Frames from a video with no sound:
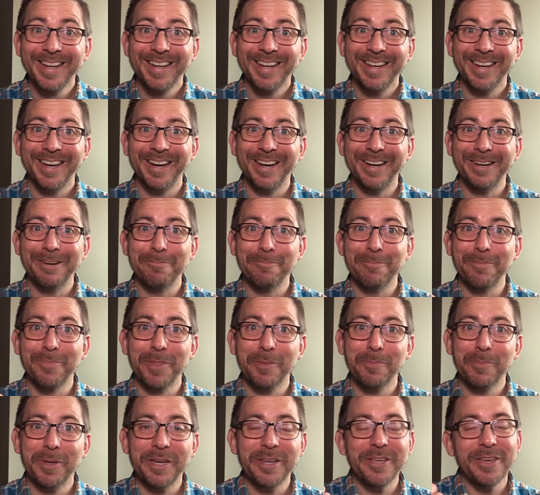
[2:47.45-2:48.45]

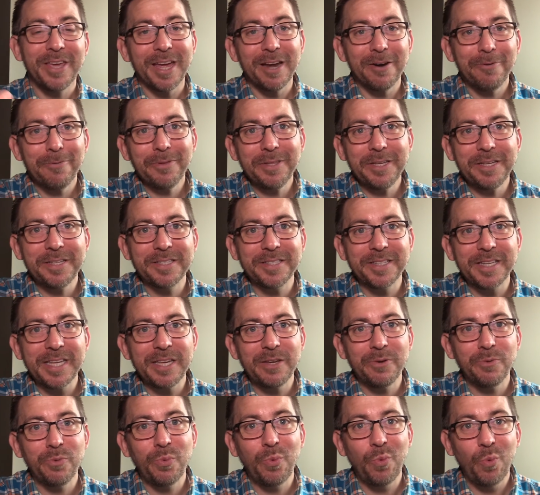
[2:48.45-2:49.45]
and you can't really
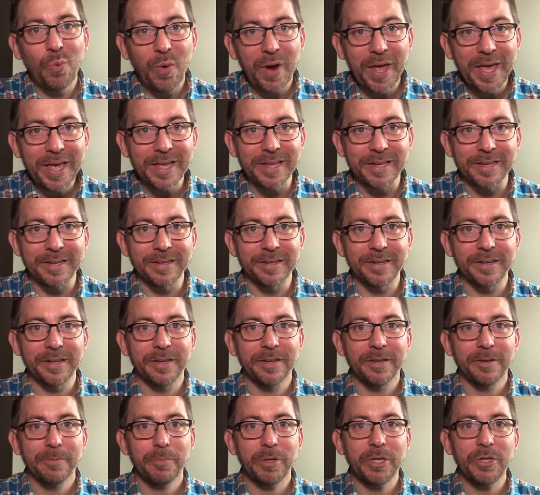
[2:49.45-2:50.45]
see wind,
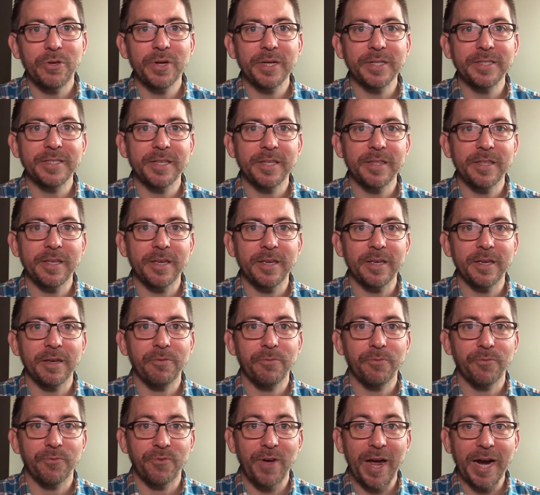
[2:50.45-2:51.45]
but you can see the
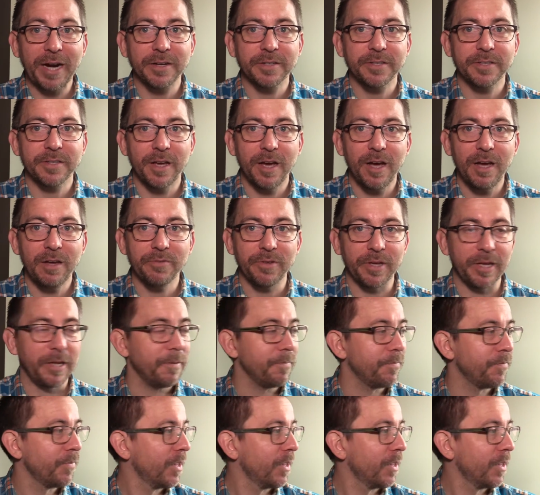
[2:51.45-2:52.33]
effects of it.